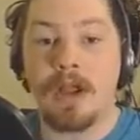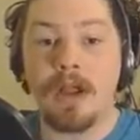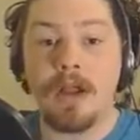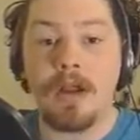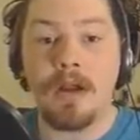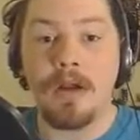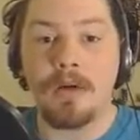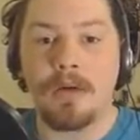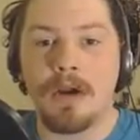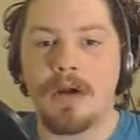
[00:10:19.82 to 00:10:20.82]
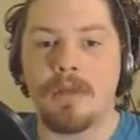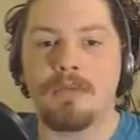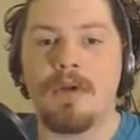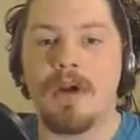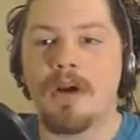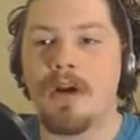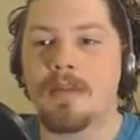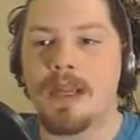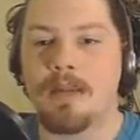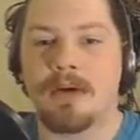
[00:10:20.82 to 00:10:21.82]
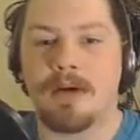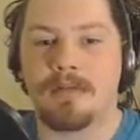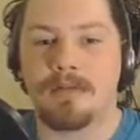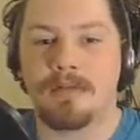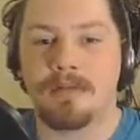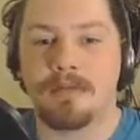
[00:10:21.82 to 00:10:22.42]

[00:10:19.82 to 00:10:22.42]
Oh! Oh, the wrong arm came off.